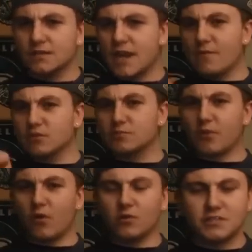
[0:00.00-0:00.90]
Darren
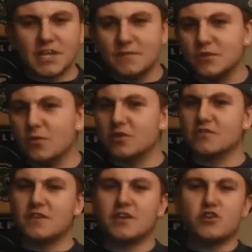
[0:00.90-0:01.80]
Sproles, keep doing your
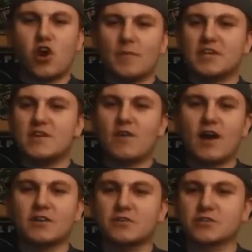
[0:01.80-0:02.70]
thing. You know I'm going to keep
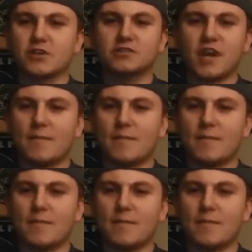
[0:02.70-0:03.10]
rocking your jersey.